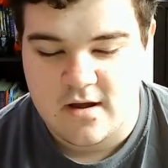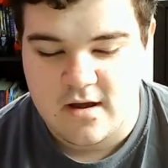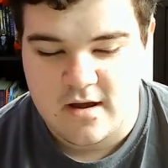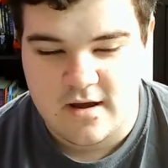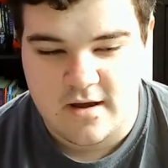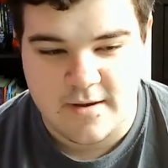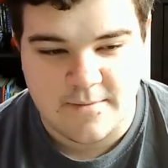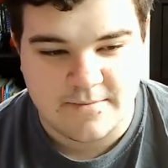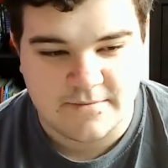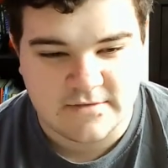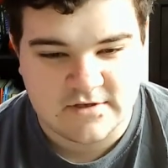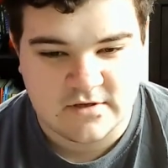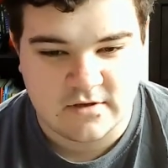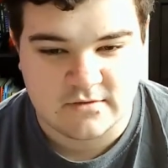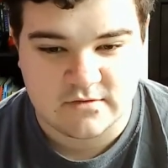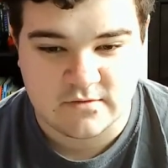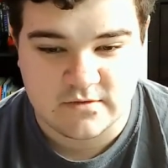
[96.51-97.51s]

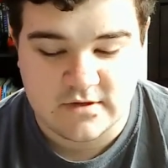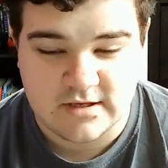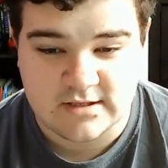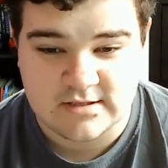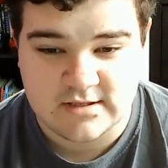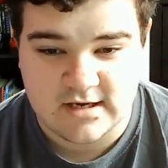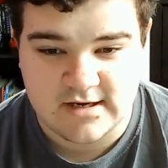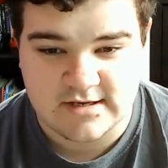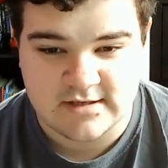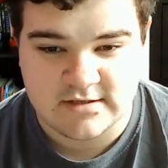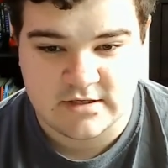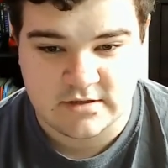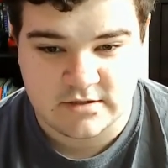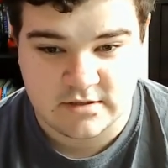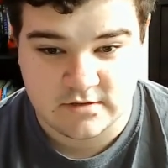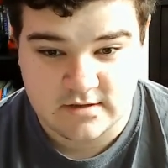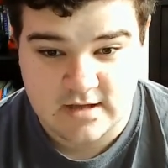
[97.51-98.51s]
So I was really excited
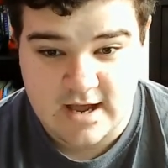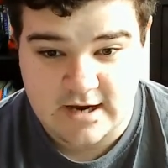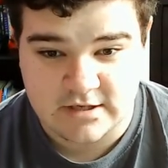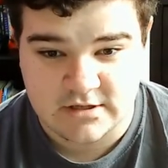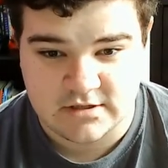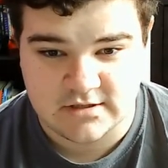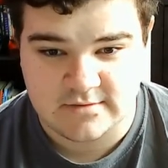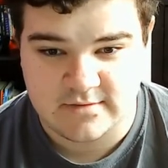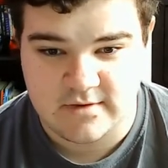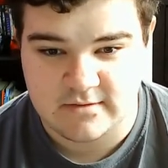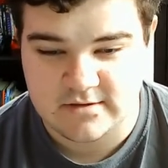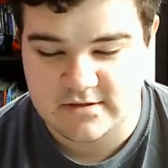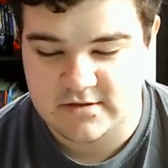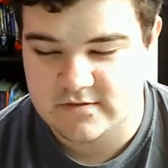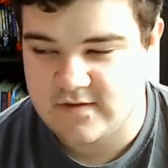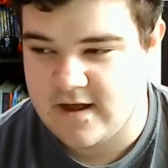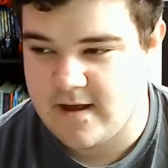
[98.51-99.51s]
to actually be able to
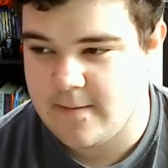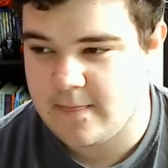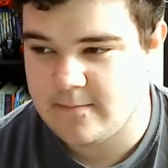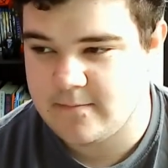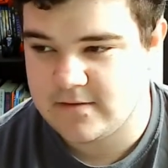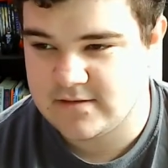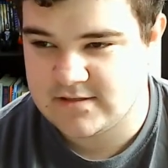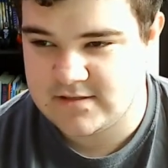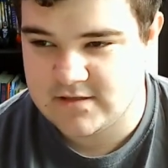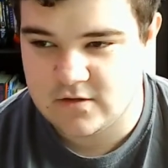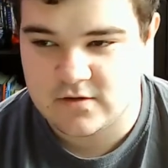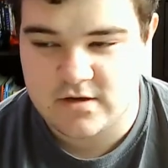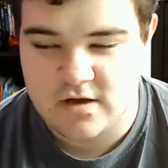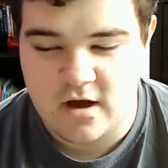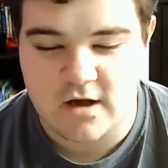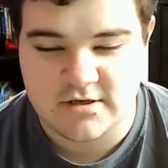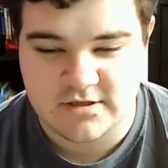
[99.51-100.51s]
do that, but still
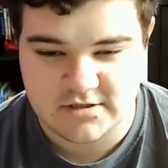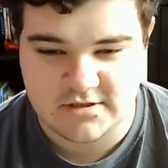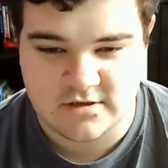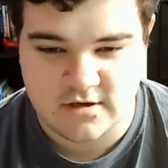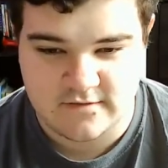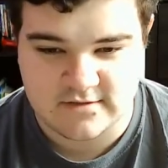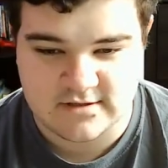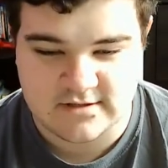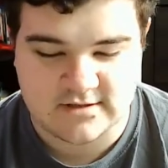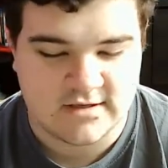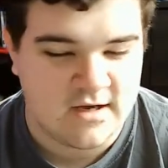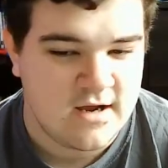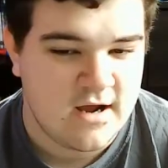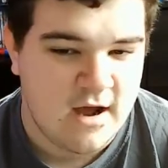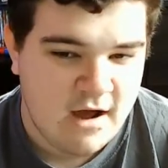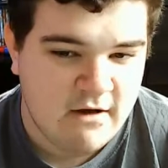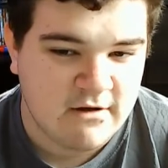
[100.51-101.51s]
cautiously nervous because
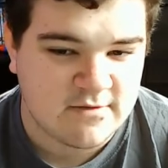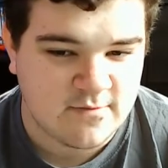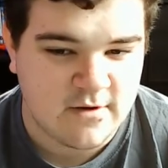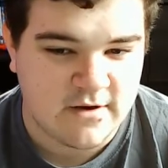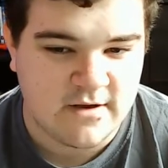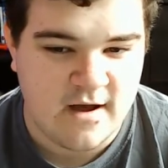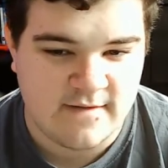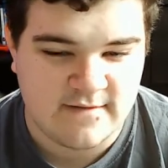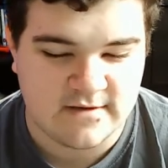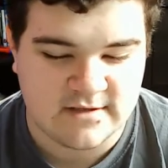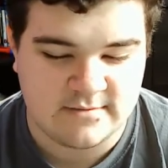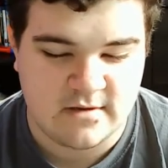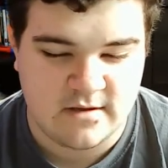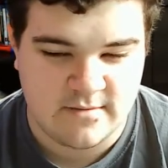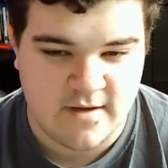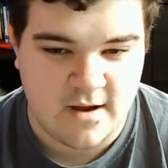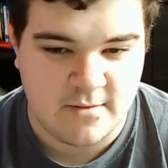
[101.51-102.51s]
I was pretty confident this would
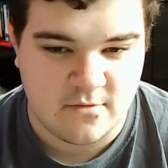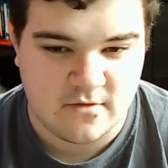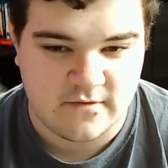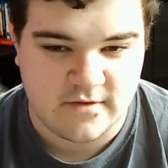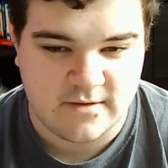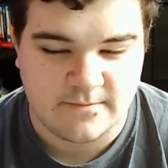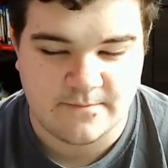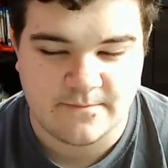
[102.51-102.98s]
be a bad movie.